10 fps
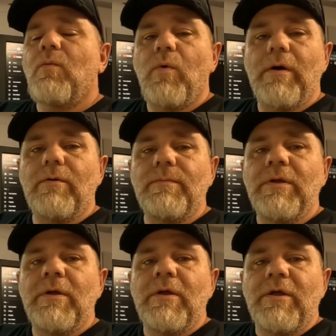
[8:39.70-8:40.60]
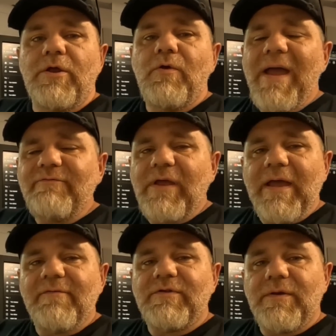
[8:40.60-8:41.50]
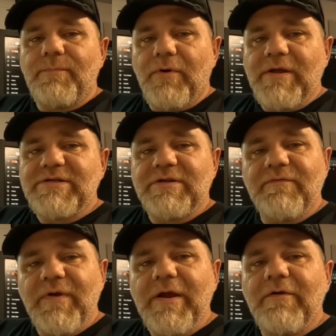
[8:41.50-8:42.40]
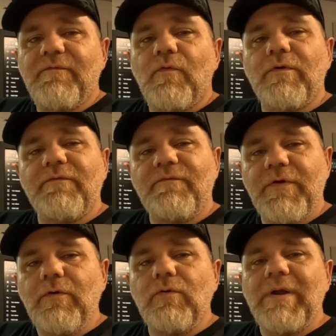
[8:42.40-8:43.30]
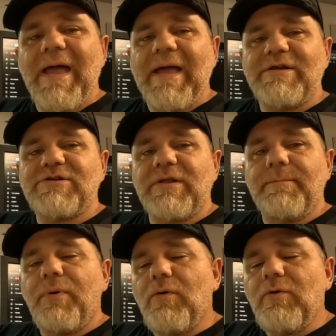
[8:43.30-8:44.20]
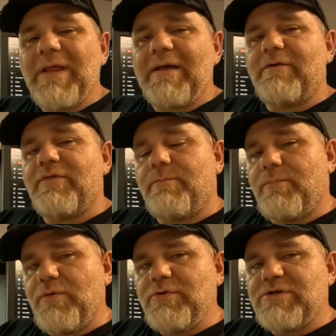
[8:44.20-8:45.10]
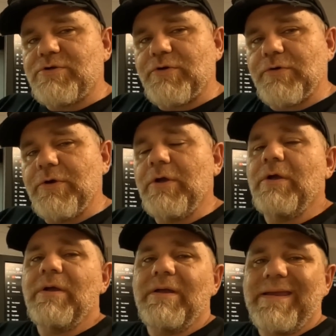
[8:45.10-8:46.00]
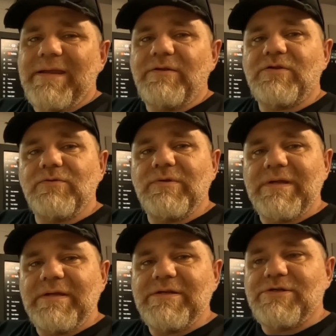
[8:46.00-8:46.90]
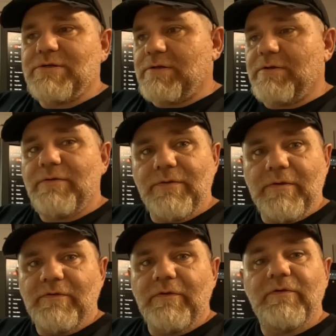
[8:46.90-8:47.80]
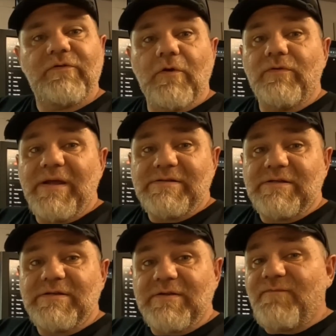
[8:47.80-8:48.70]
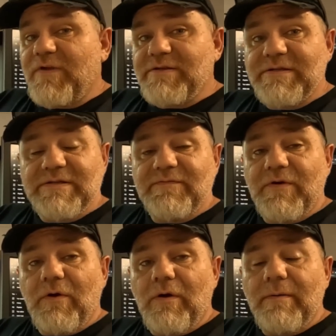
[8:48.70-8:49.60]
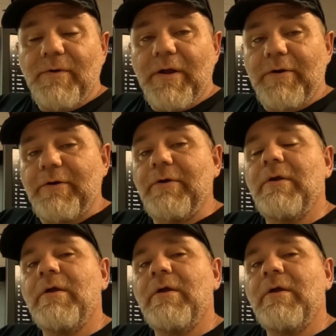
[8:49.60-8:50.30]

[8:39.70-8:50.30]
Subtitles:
Well, you have to have a depression of air for the fuel to actually pull out of the booster into the engine. So that's just the physics of a carburetor.